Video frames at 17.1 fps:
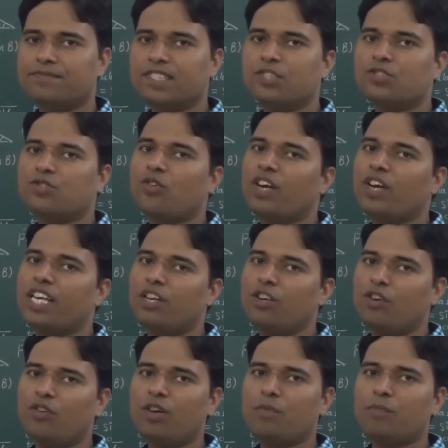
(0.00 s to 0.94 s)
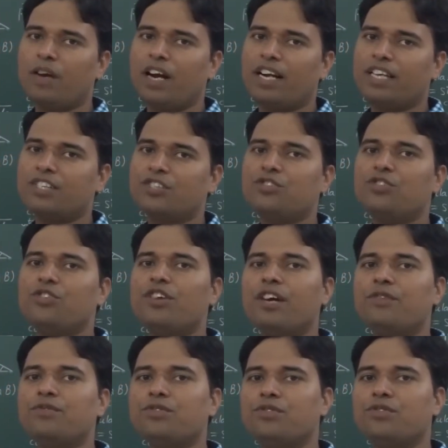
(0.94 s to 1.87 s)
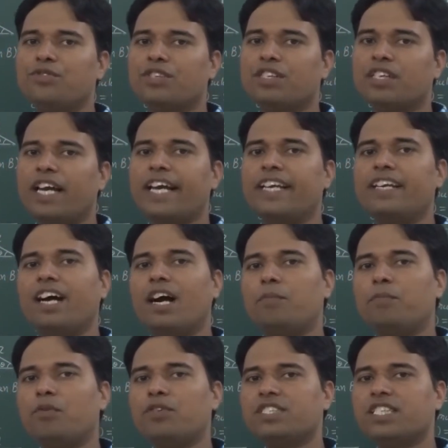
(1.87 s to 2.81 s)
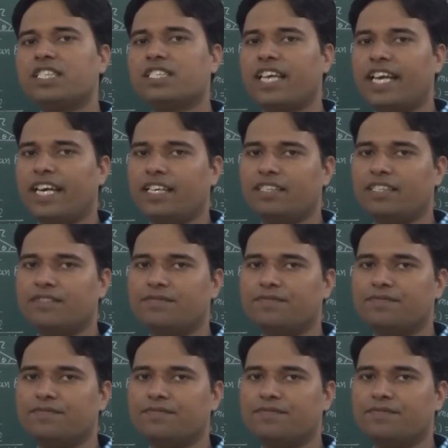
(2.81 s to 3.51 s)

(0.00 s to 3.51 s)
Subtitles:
So in lower part, you have used an opposite sign.